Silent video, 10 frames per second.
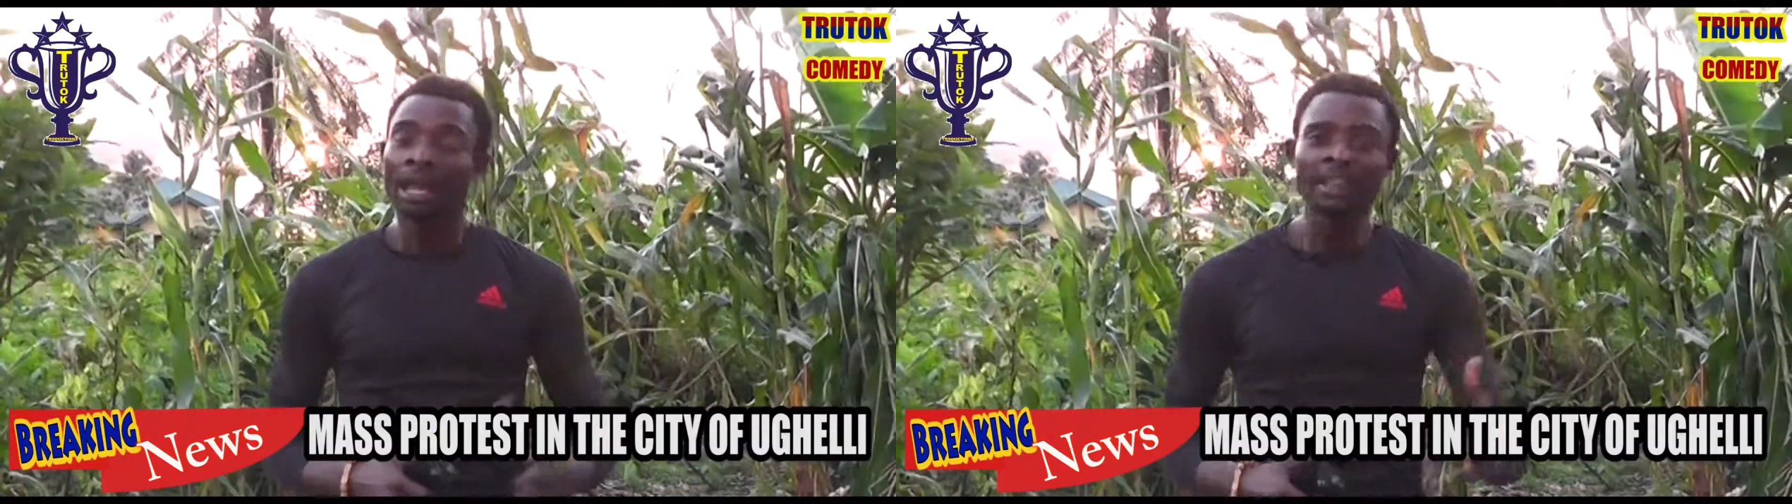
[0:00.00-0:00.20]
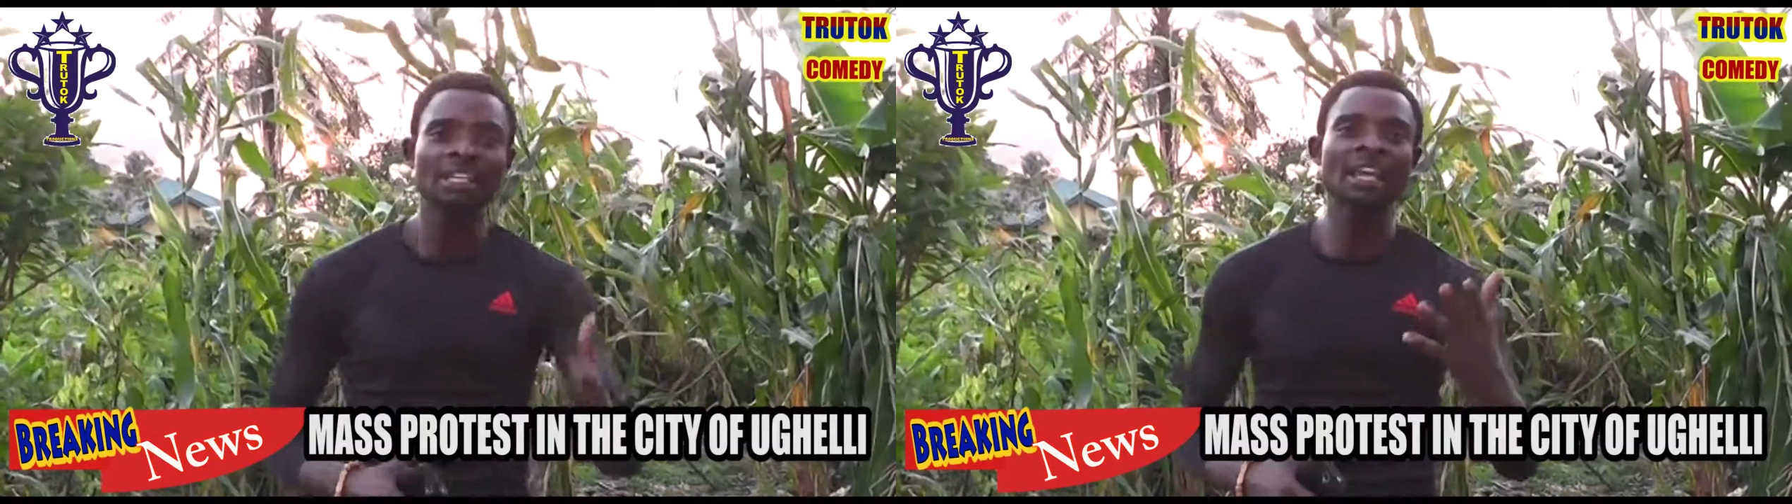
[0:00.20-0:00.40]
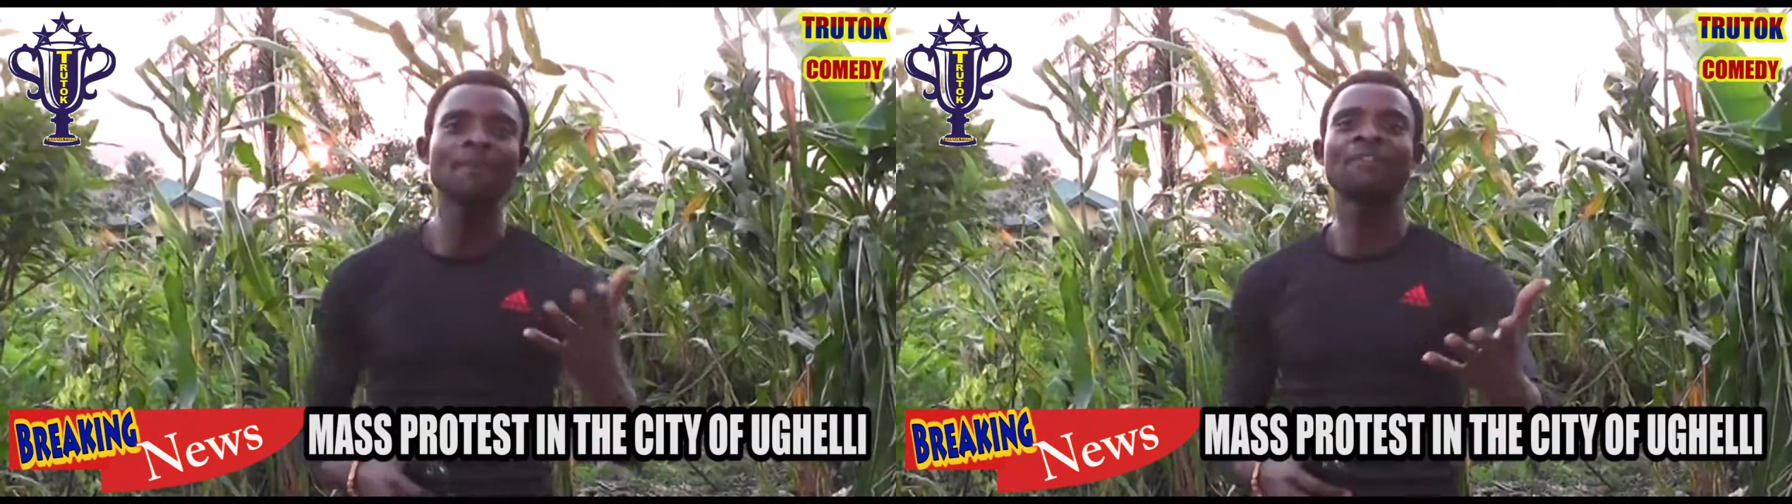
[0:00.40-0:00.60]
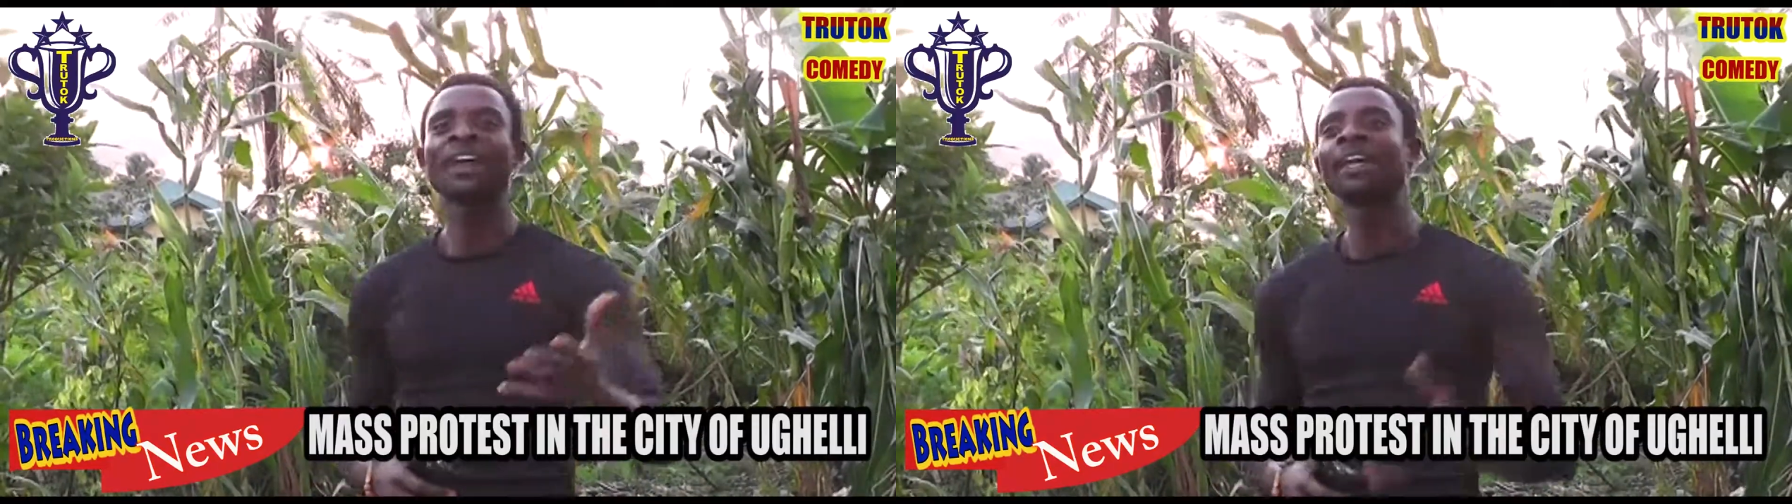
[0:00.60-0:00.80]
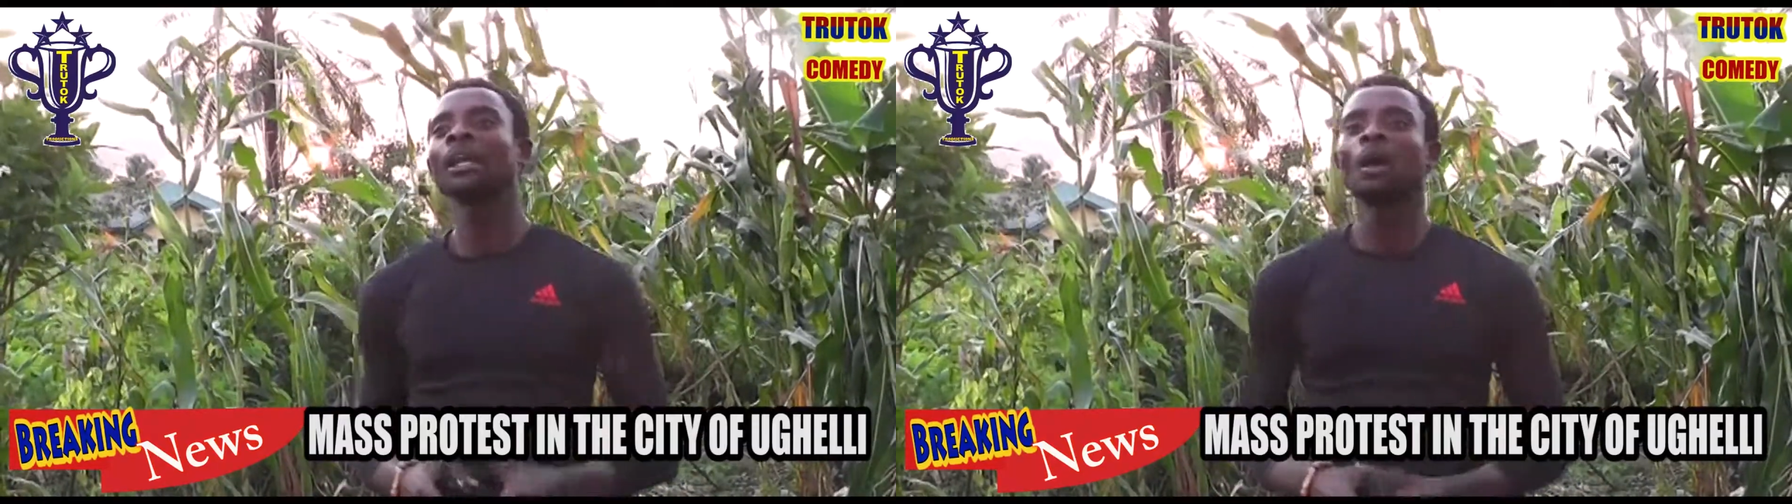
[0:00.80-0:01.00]
in the same
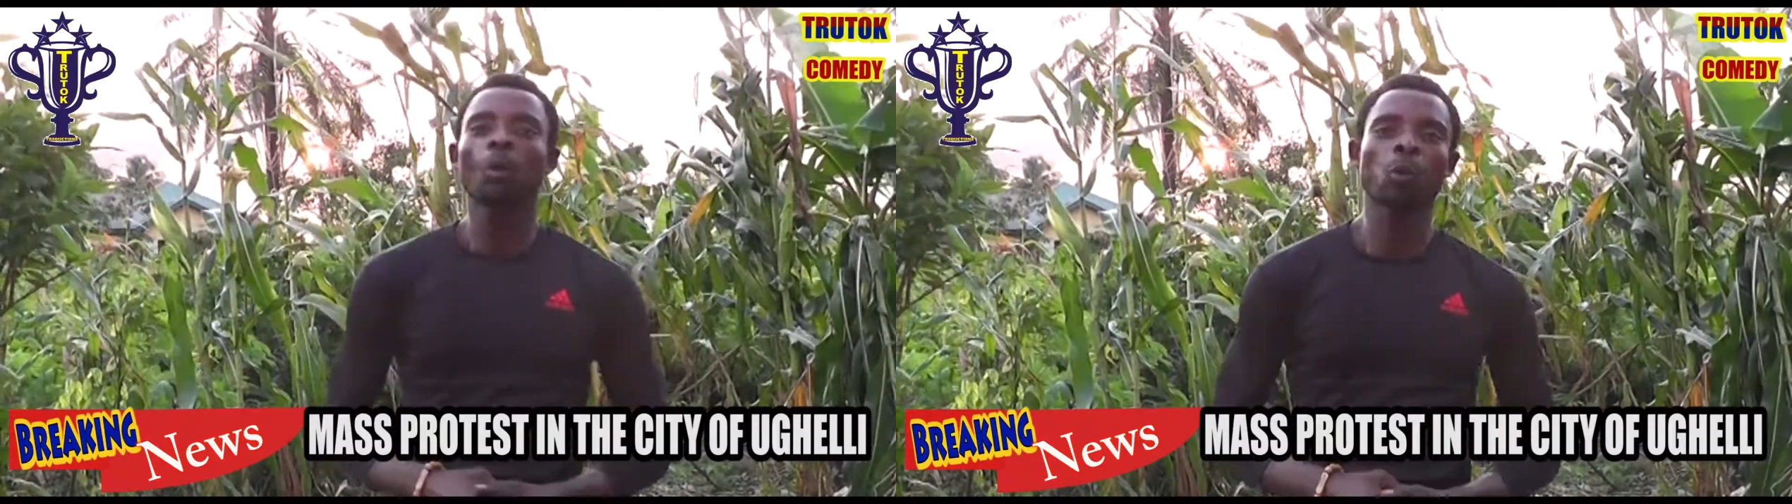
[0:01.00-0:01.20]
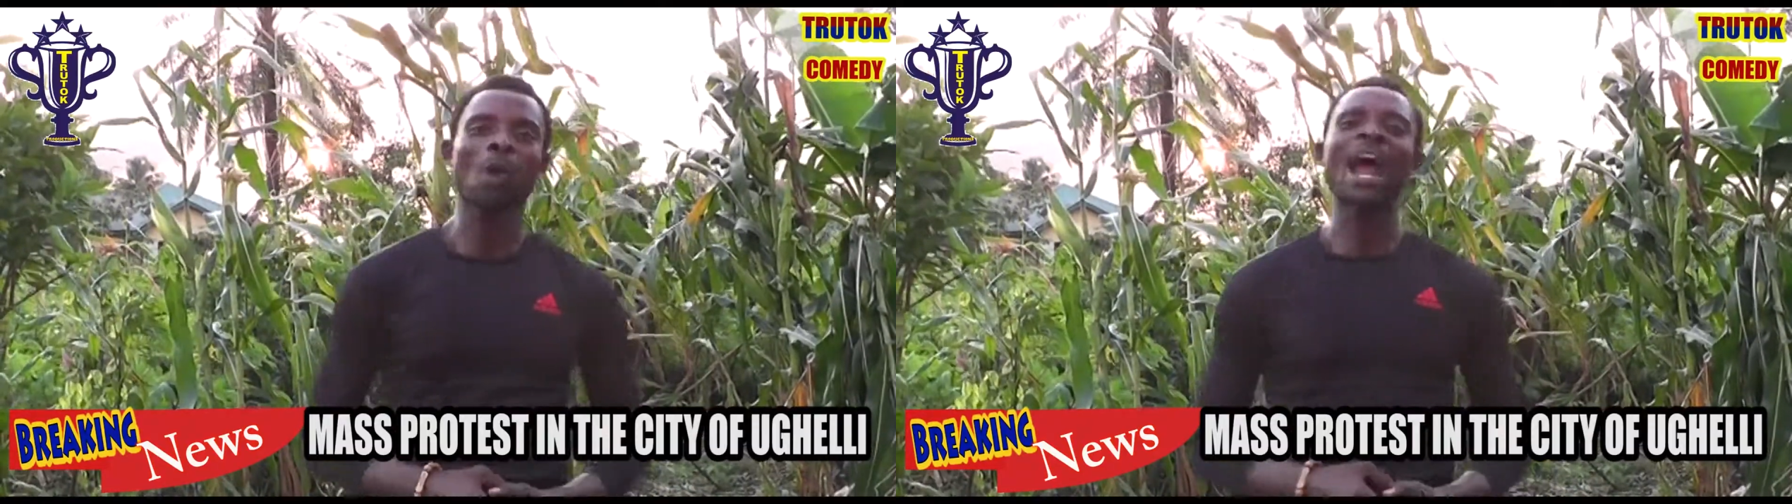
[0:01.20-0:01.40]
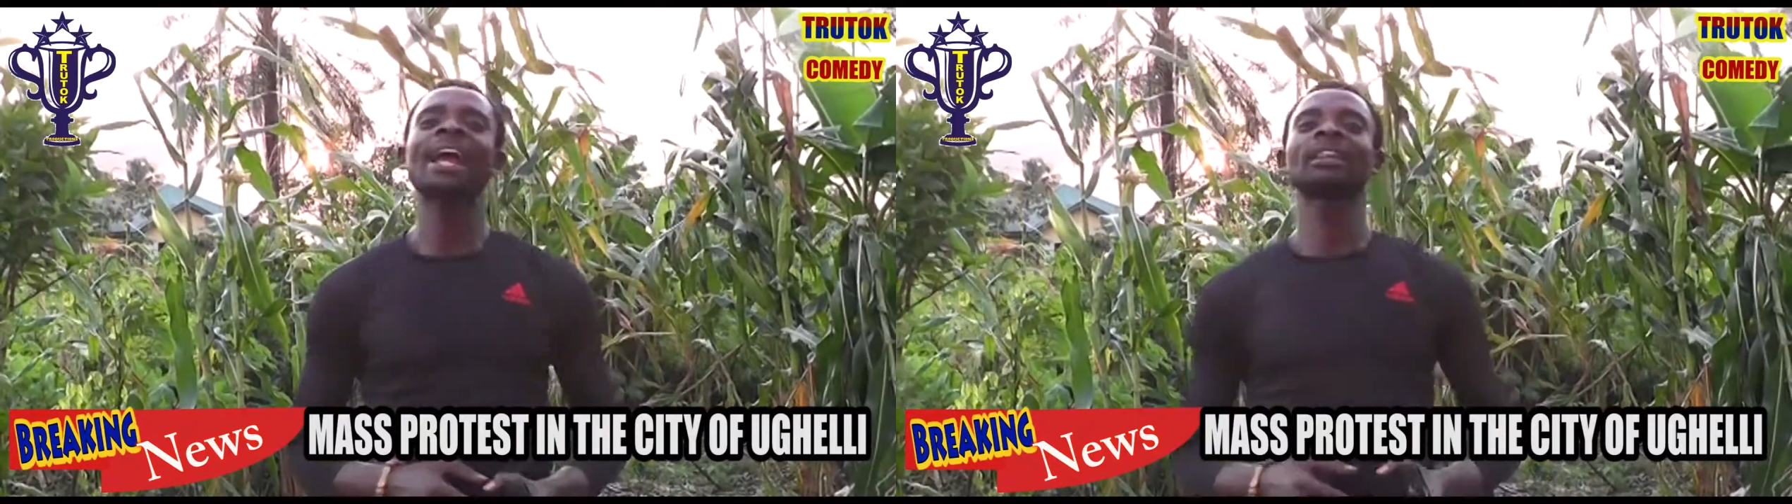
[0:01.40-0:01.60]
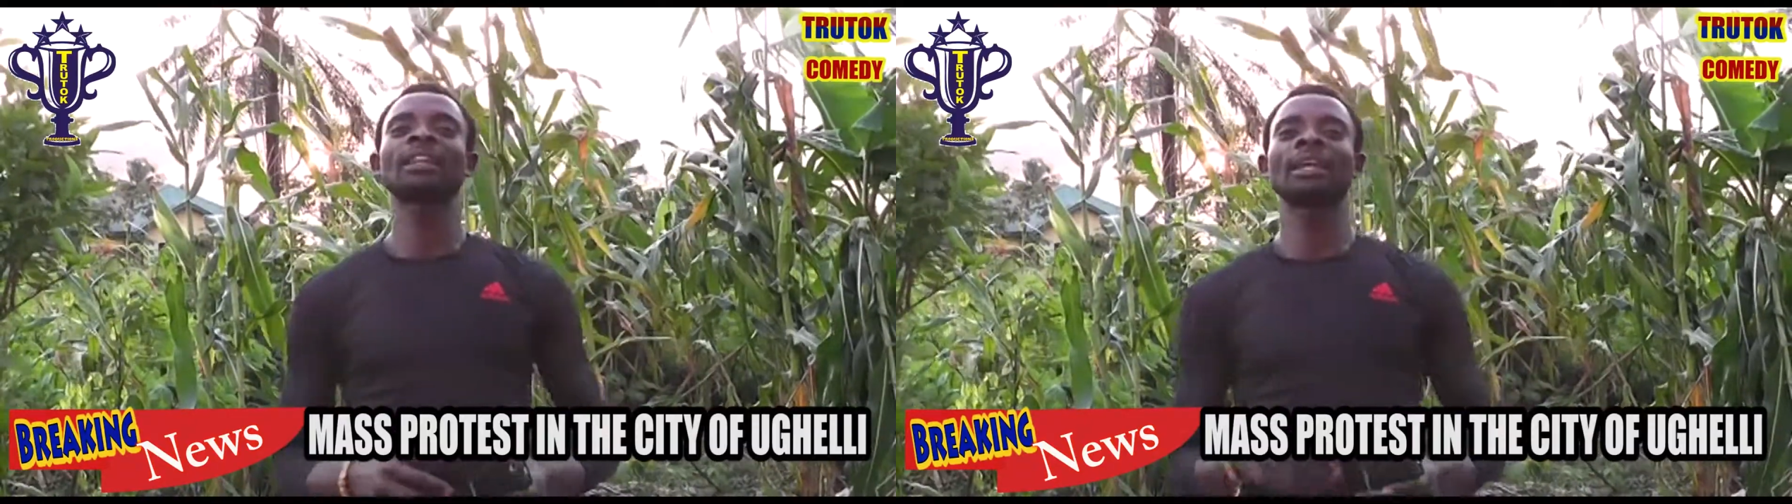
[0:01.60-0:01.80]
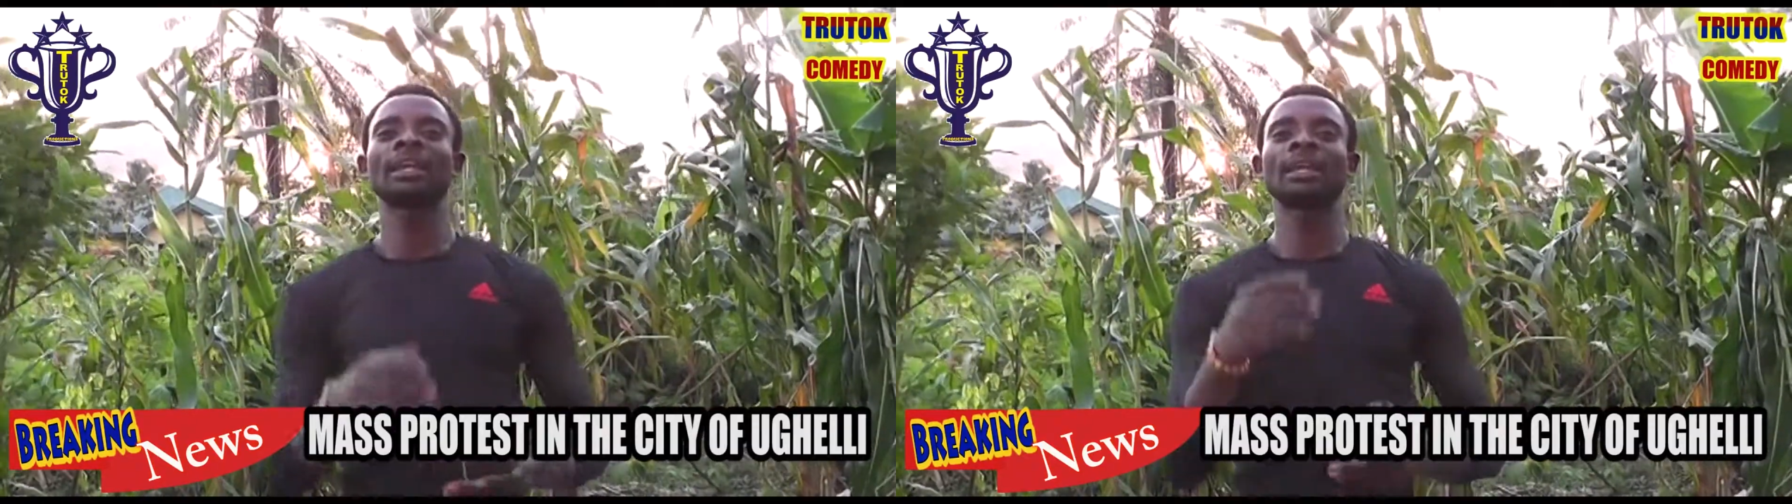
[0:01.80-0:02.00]
vein, while the